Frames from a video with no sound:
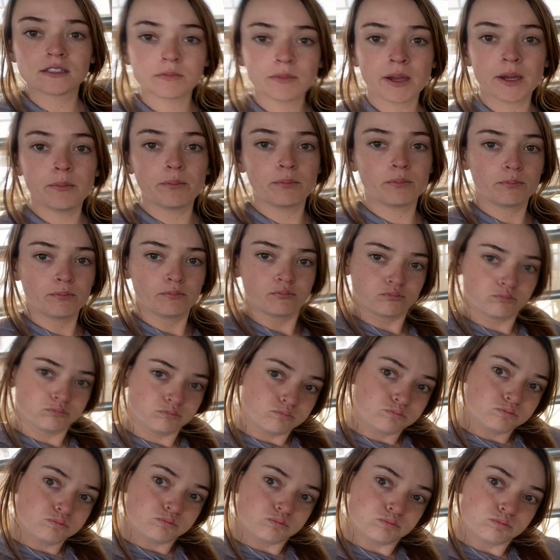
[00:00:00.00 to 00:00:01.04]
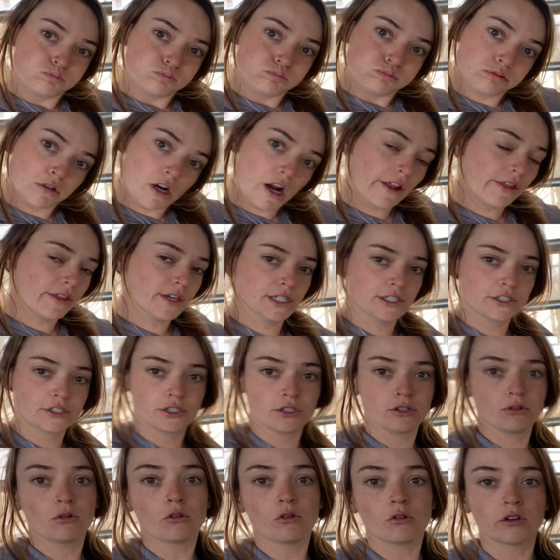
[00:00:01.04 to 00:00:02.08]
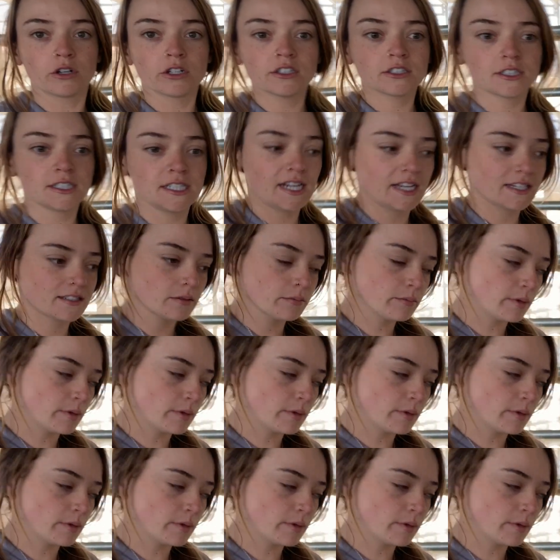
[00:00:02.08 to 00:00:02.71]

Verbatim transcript: my brother's new horse. He has a